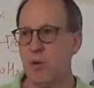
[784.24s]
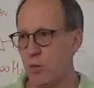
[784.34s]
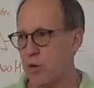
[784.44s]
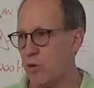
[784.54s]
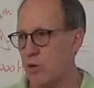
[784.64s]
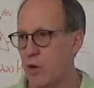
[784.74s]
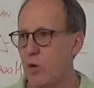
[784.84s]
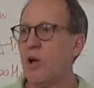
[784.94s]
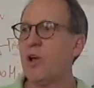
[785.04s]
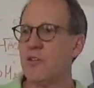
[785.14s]
but we don't know.
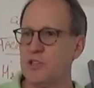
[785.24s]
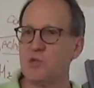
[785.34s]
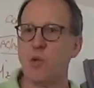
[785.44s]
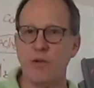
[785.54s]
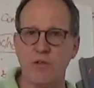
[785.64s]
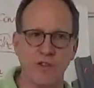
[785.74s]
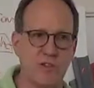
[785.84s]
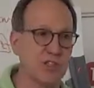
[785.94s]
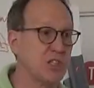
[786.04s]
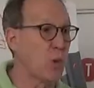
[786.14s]
This is what we know.
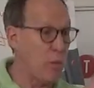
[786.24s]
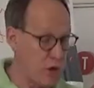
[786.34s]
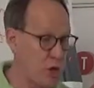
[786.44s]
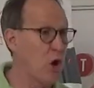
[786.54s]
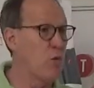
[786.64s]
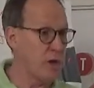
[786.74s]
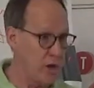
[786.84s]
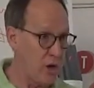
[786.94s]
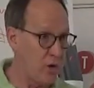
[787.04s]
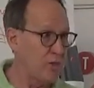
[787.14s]

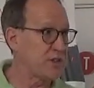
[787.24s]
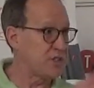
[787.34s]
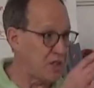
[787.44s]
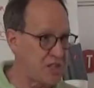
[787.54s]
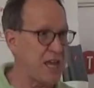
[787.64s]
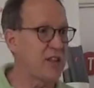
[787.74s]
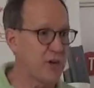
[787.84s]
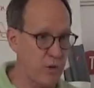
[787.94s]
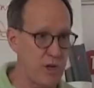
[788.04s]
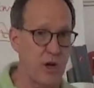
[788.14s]
This is the data
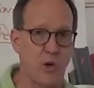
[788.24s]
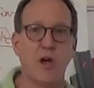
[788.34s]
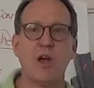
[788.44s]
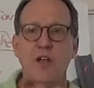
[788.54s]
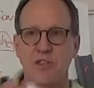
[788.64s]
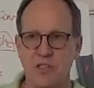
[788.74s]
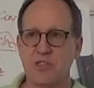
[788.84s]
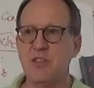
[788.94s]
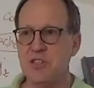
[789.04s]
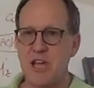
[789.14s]
that we know. This
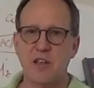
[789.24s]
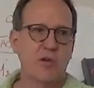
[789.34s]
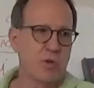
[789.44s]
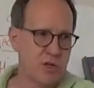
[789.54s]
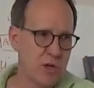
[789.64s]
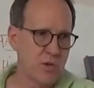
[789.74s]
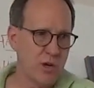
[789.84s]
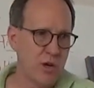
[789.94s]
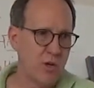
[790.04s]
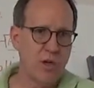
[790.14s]
is the data that we don't know.
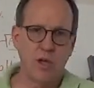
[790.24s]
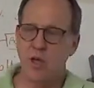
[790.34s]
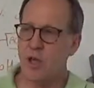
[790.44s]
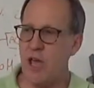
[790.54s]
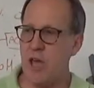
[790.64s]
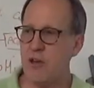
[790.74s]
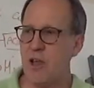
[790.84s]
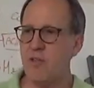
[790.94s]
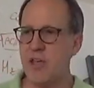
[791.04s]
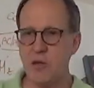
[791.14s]

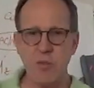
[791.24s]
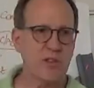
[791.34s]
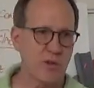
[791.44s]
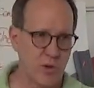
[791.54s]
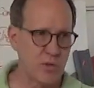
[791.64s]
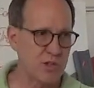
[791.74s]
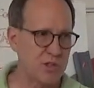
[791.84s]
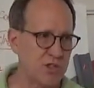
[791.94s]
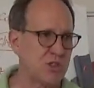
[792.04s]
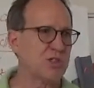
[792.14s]
And they can make their own
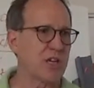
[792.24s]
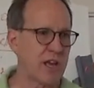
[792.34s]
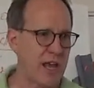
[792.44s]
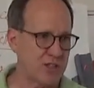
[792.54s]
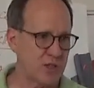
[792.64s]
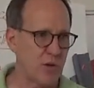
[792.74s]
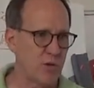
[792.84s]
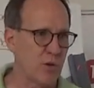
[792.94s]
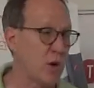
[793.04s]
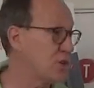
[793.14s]
decisions. They can ask their
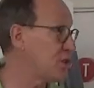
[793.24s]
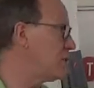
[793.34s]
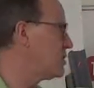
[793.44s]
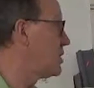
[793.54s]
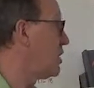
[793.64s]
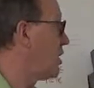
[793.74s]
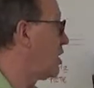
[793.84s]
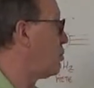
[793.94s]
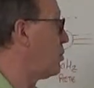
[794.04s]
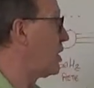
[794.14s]
own questions.
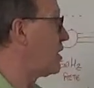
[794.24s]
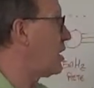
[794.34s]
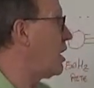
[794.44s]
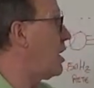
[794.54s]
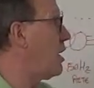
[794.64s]
But,